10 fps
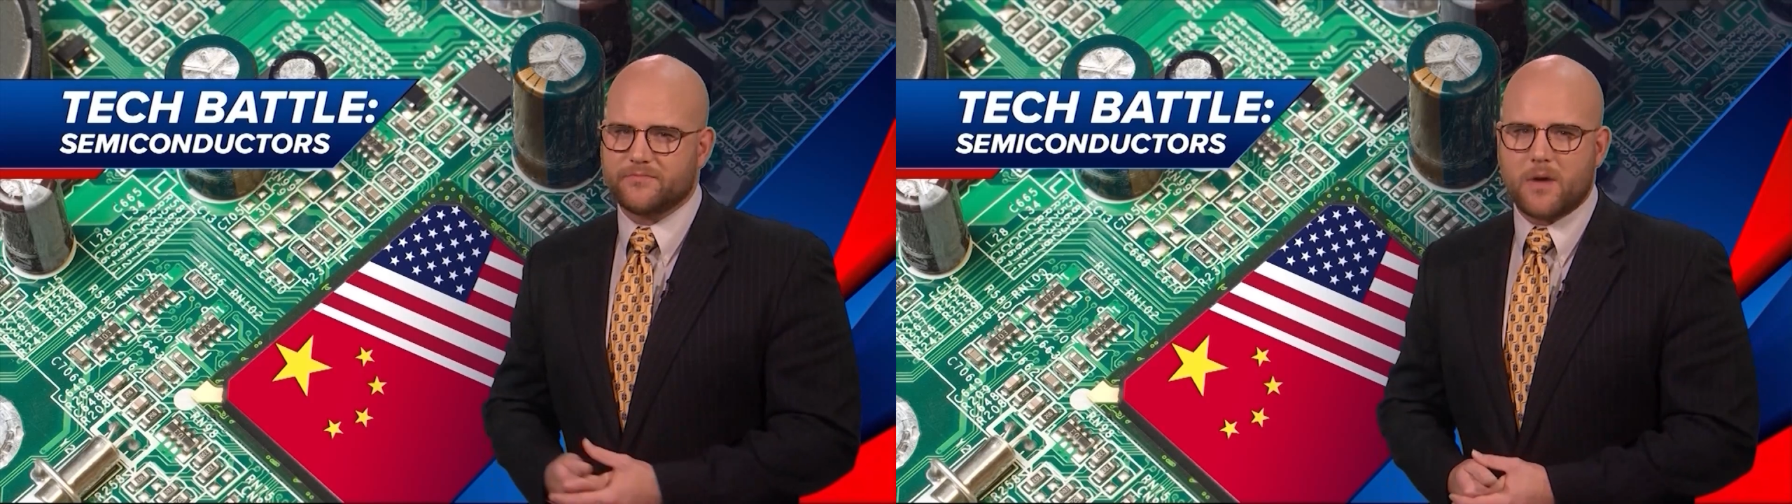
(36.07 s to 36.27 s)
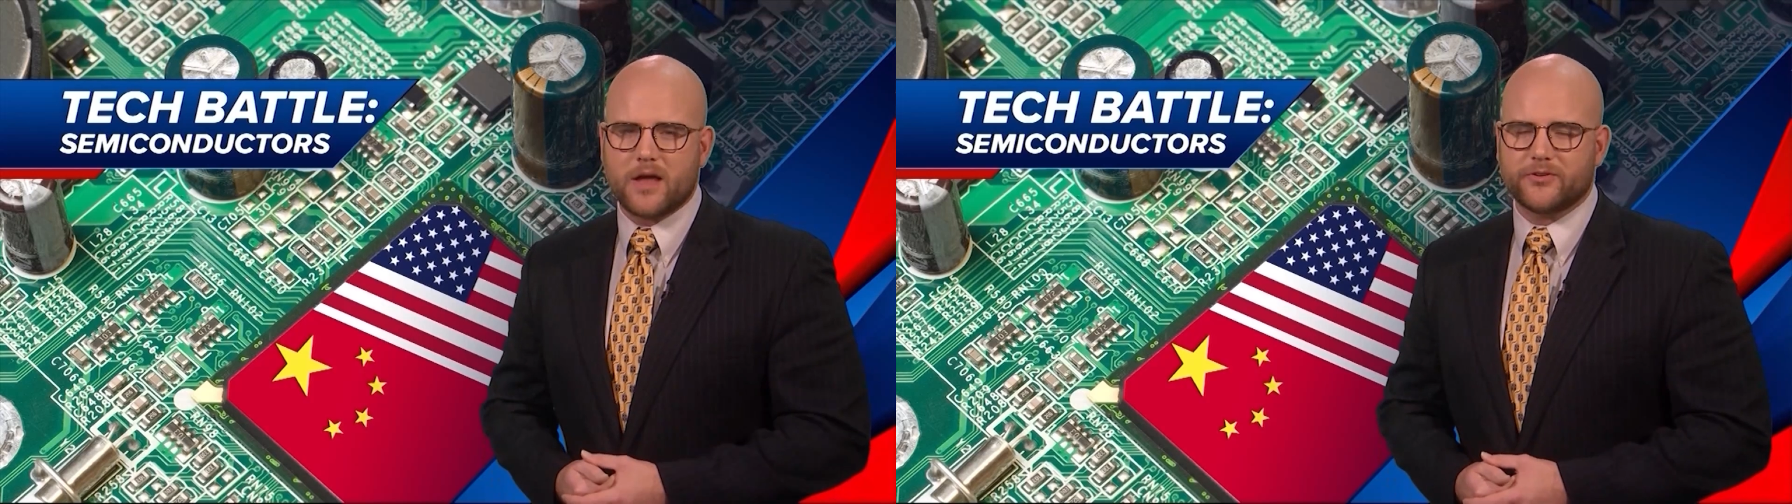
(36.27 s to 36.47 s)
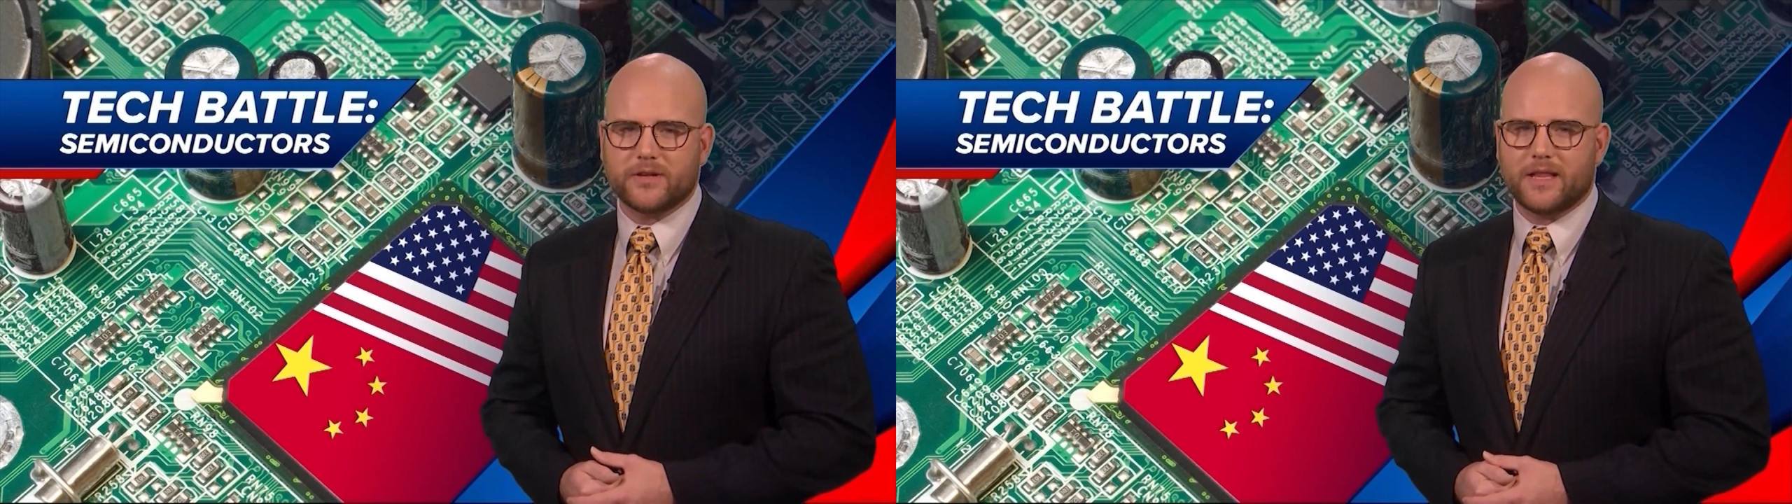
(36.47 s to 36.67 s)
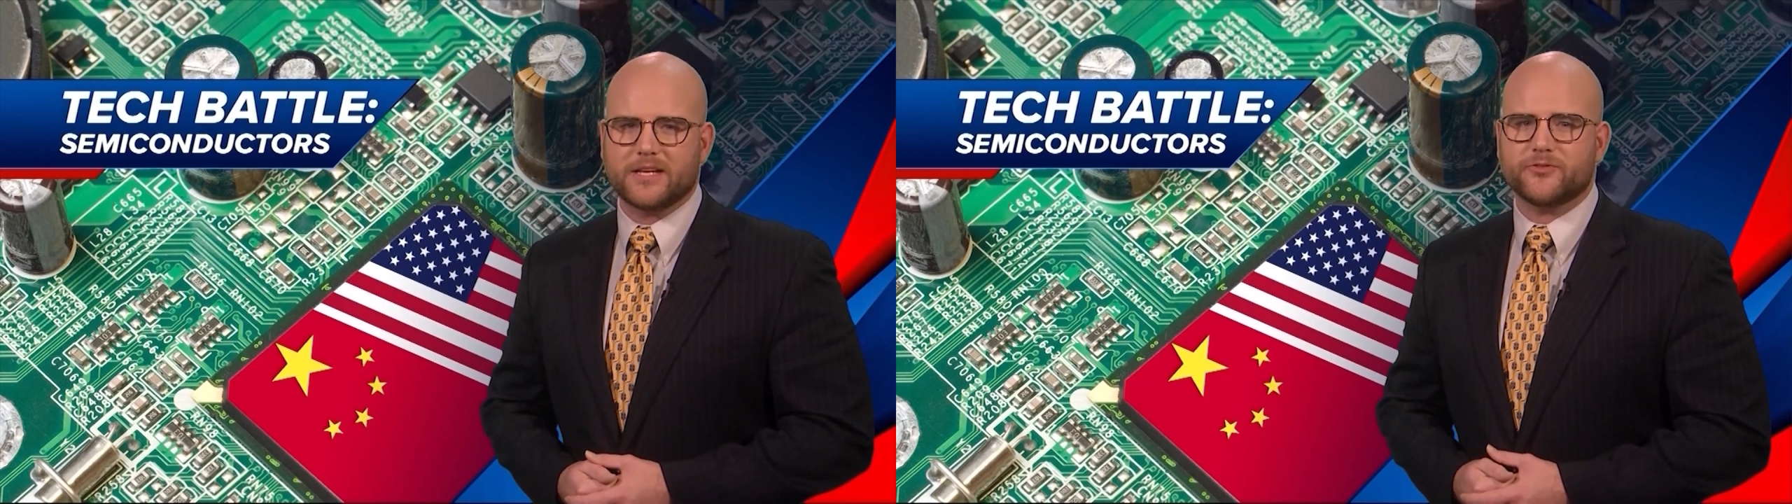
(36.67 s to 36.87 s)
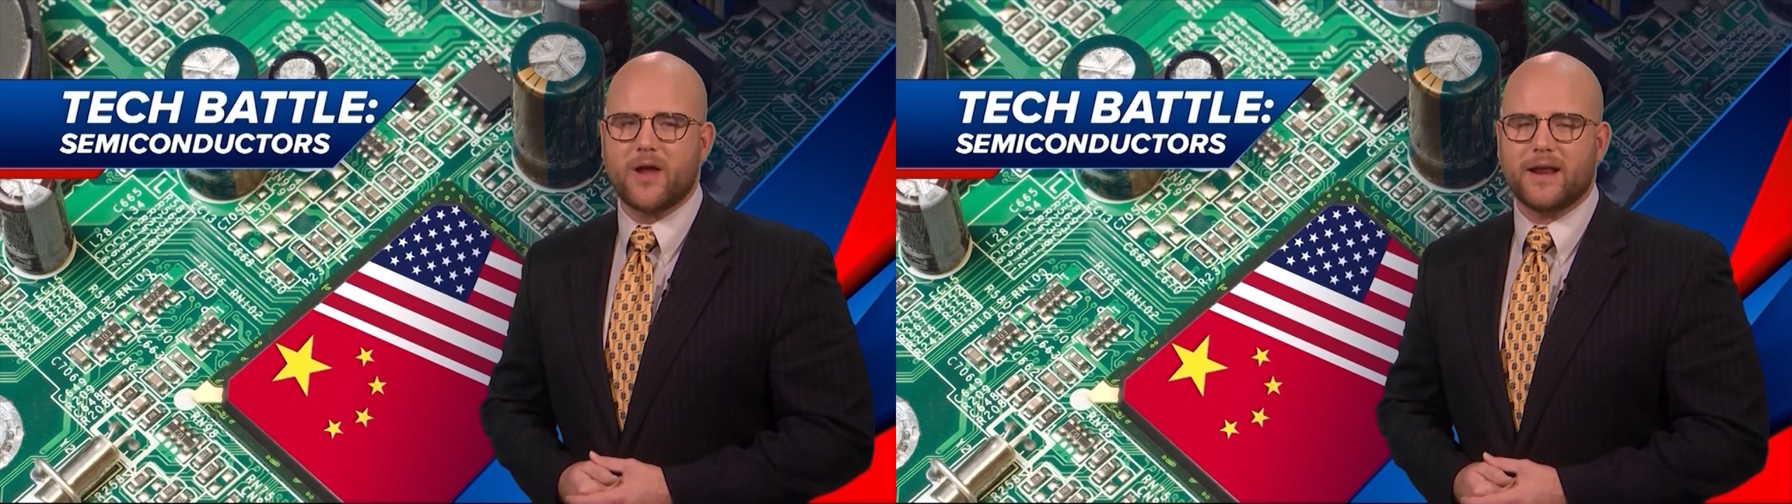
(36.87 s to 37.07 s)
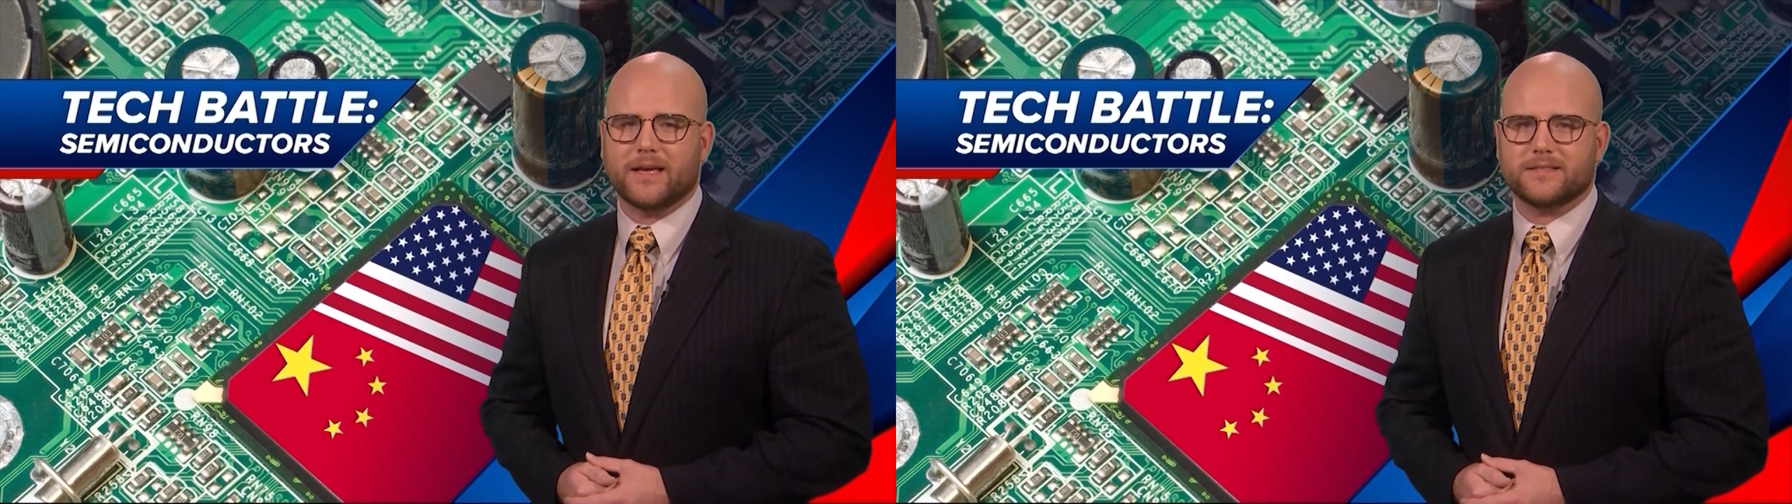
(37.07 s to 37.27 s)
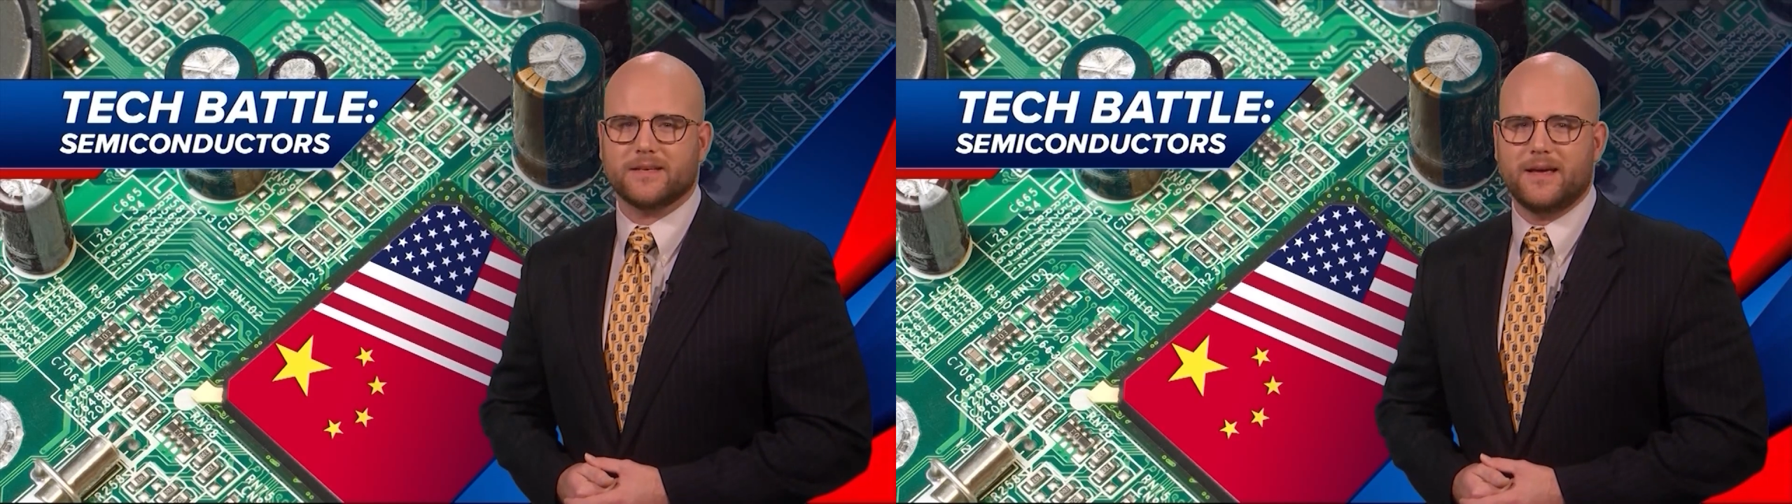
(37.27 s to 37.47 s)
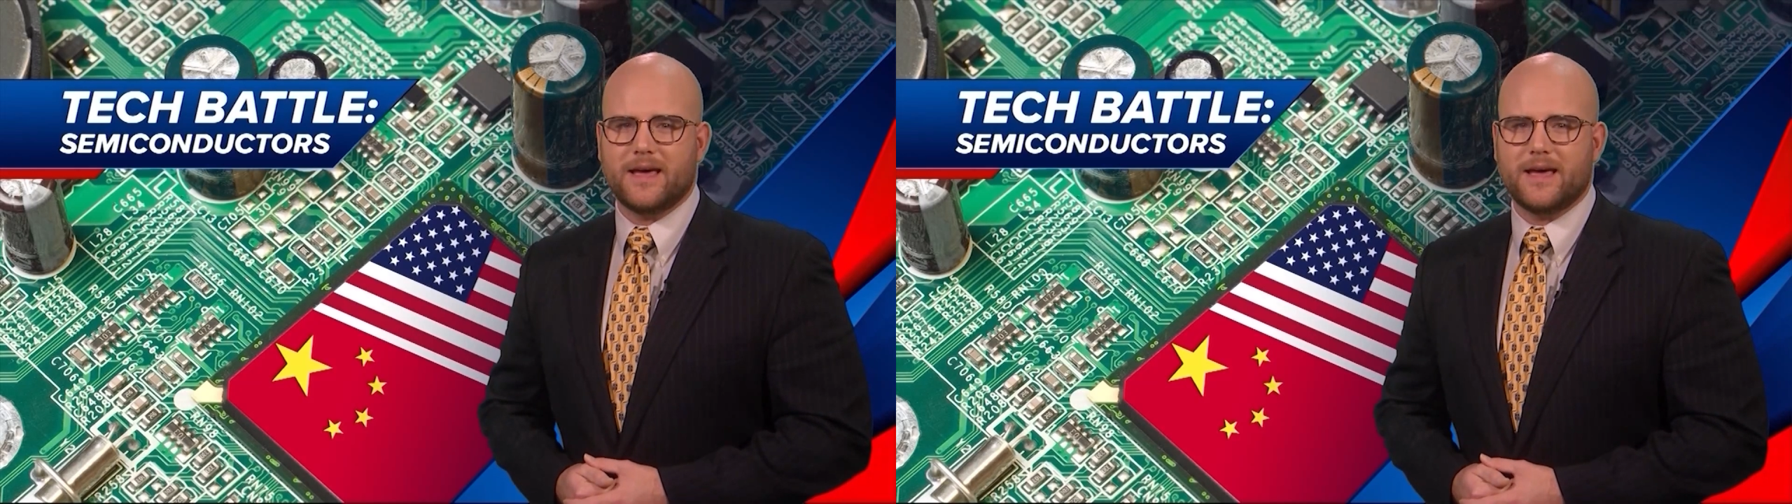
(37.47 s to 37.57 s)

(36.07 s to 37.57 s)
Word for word: modern electronics.